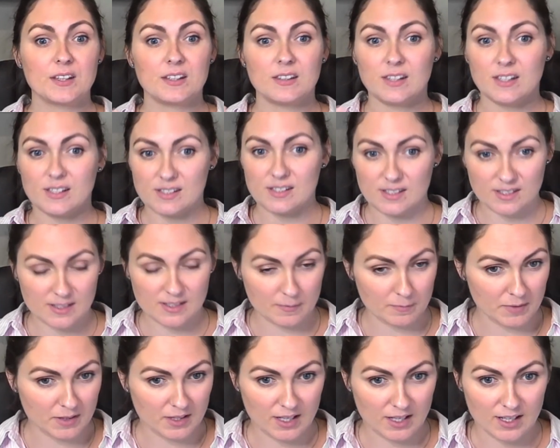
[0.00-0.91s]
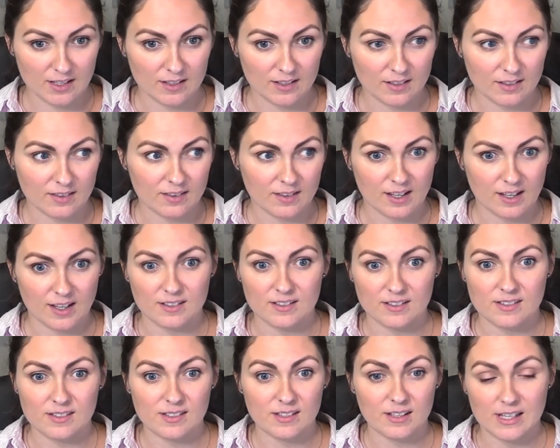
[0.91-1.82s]
this is something that
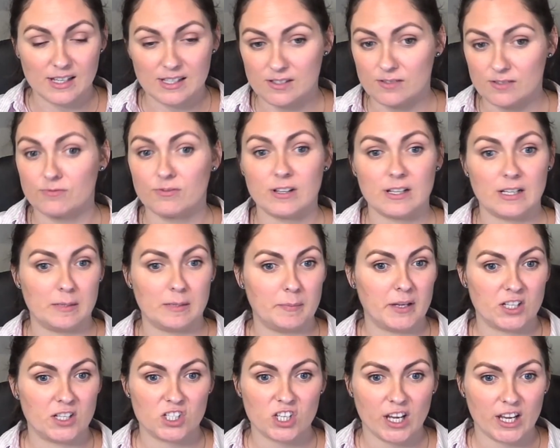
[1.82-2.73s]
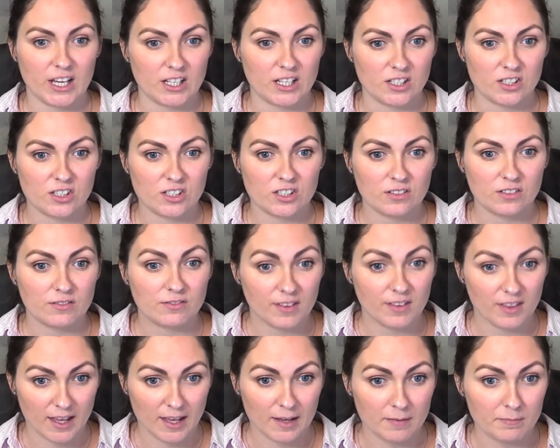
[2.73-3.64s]
is a really big change for
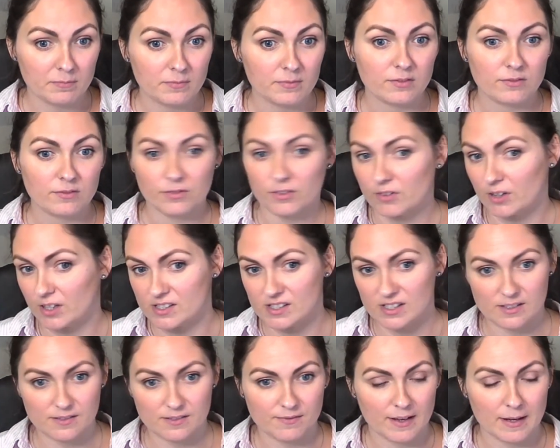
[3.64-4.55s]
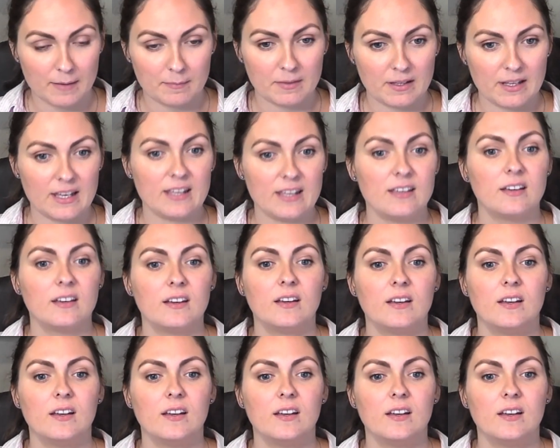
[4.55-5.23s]
them, for us as a family.